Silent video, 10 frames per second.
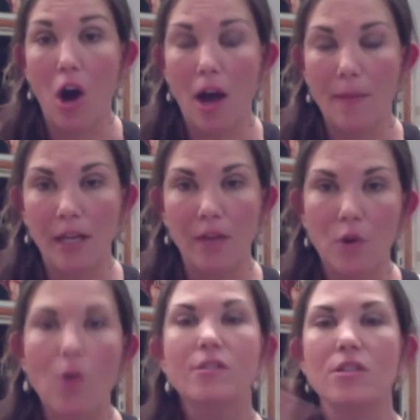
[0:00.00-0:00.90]
I mean, of
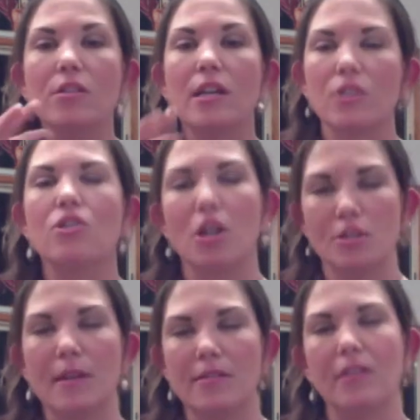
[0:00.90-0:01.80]
course there's like
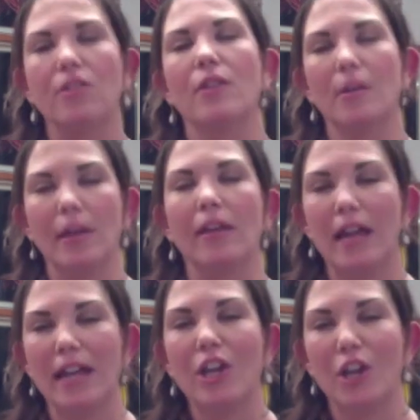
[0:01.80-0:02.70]
judgments, and we
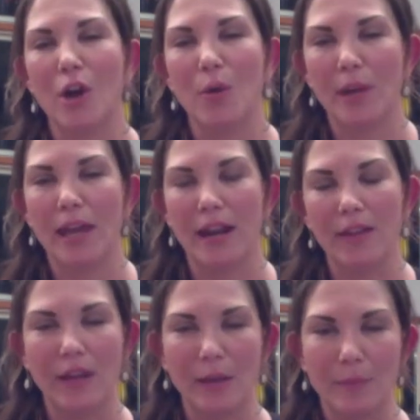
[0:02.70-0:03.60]
like, you know, we can't
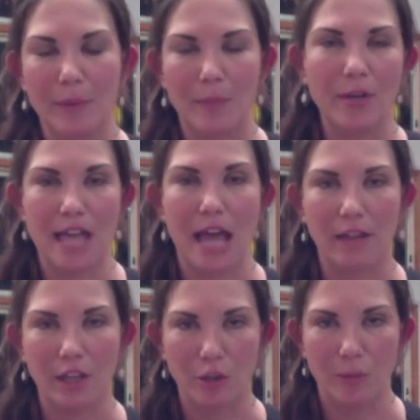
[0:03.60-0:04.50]
like, we pretend
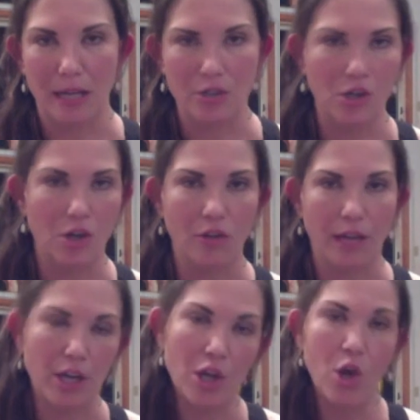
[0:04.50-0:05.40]
like human nature, like
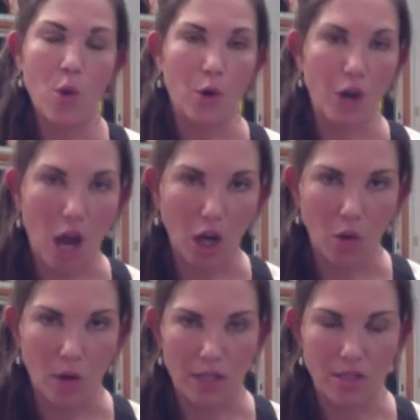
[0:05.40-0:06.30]
we're not
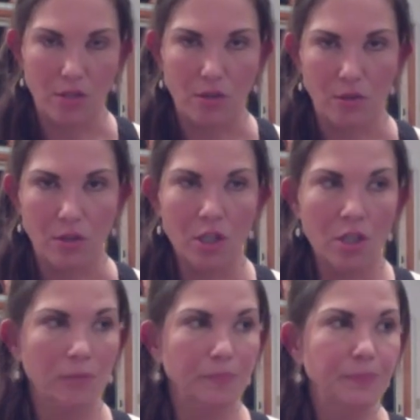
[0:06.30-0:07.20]
going to,
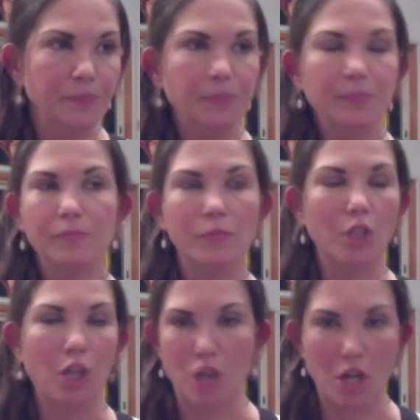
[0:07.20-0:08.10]
you
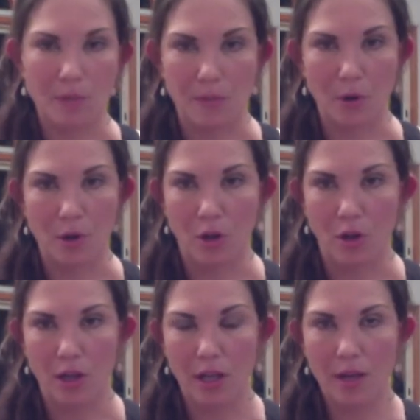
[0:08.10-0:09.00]
know, judge
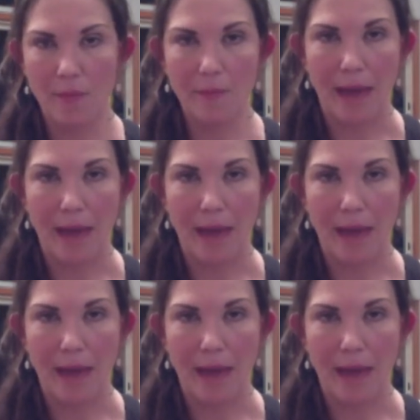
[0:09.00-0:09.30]
people that